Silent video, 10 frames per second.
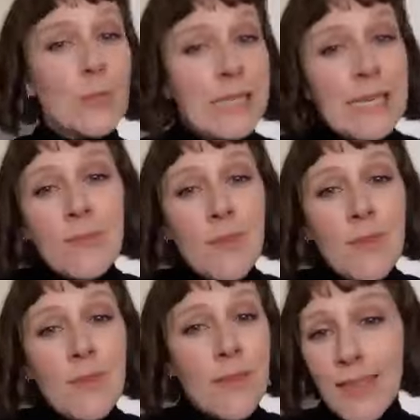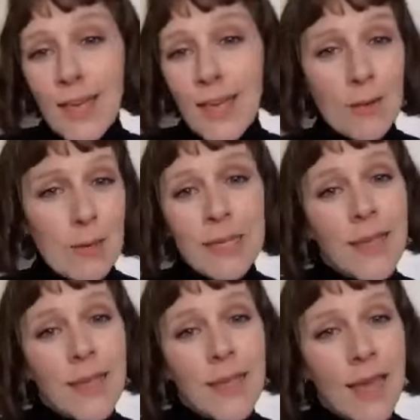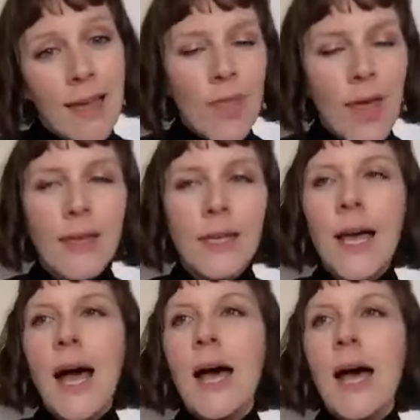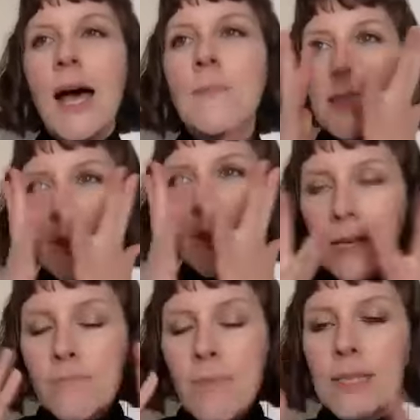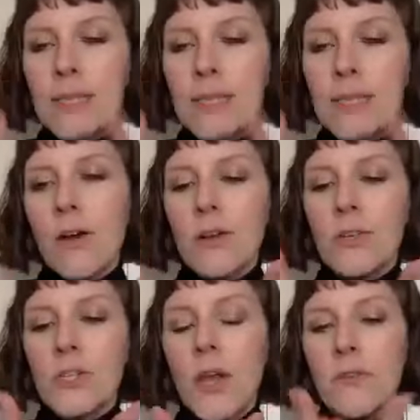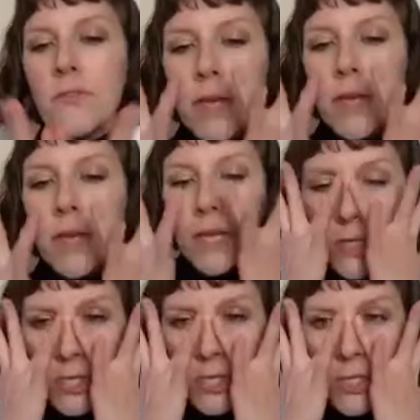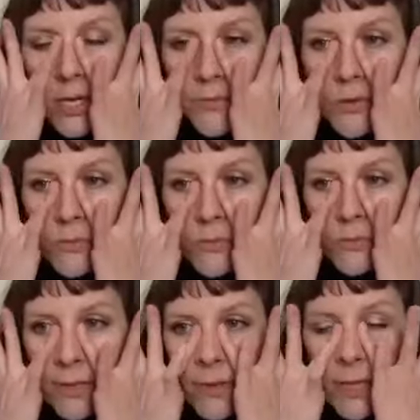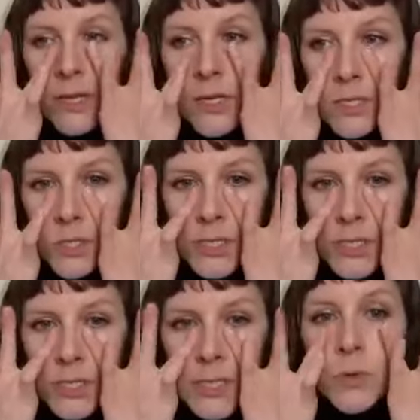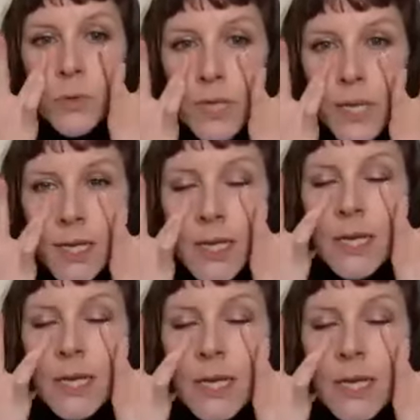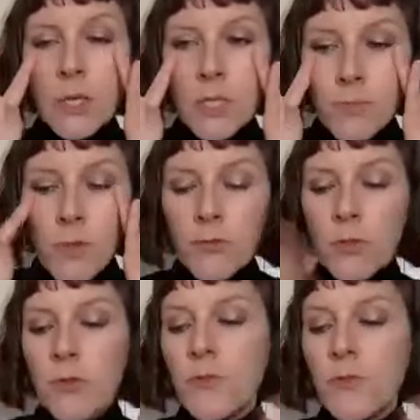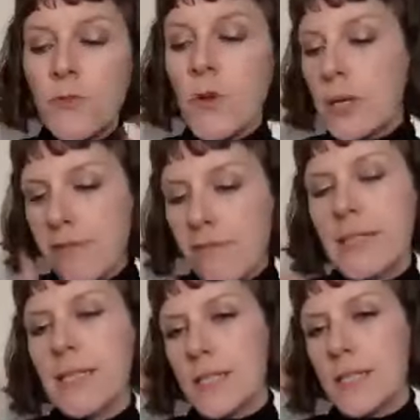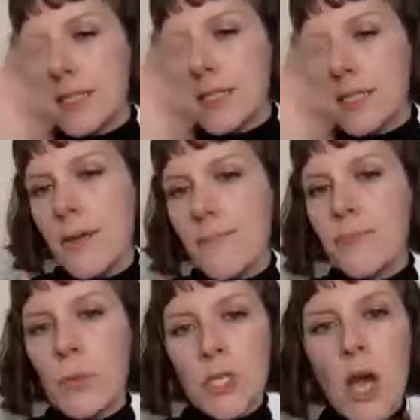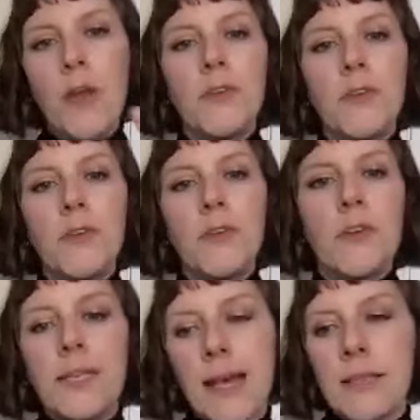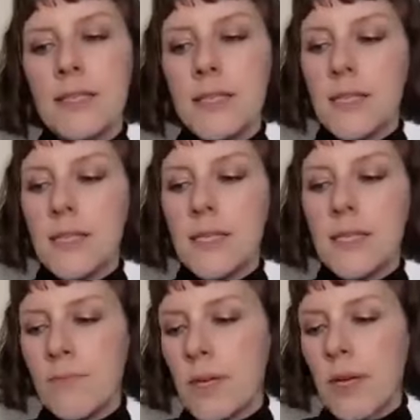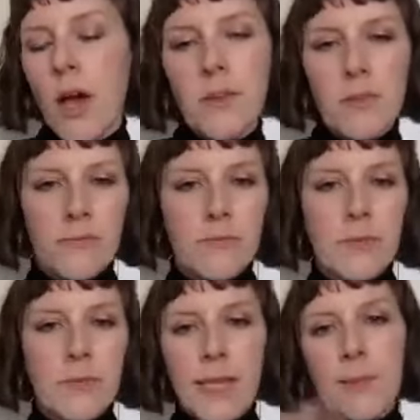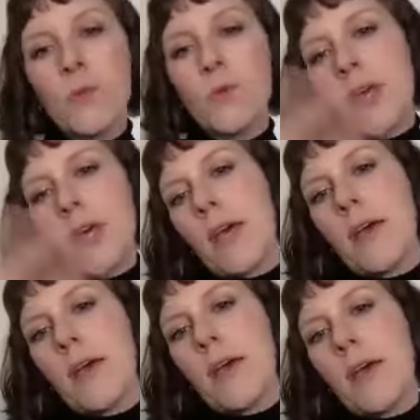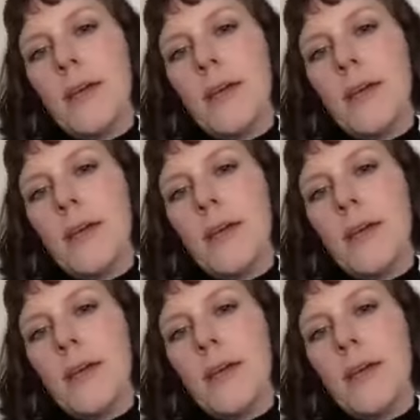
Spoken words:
not sleep, then they're going to be there, aren't they? But definitely massage, kind of, you can use kind of your ring fingers and just in the morning, because you've got your lymphatic system, which kind of is our system that kind of keeps all the